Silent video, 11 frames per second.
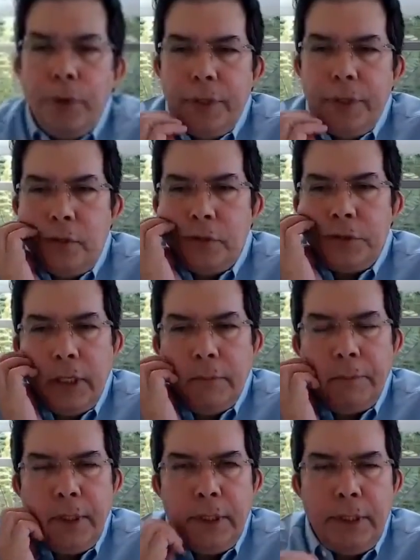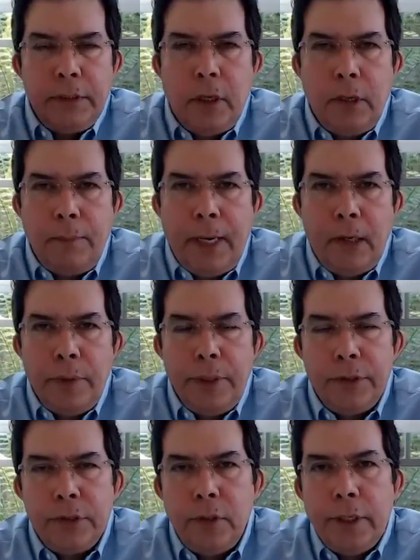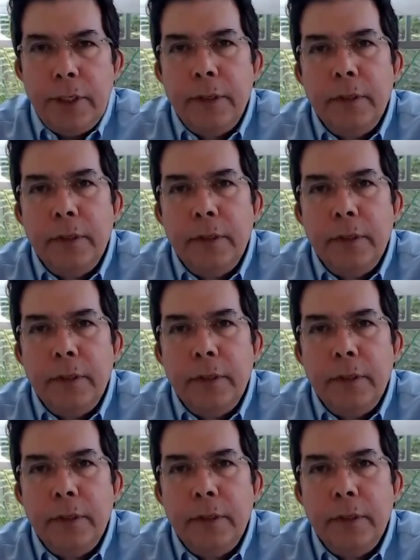then, you're saying PD is not a bad way to start?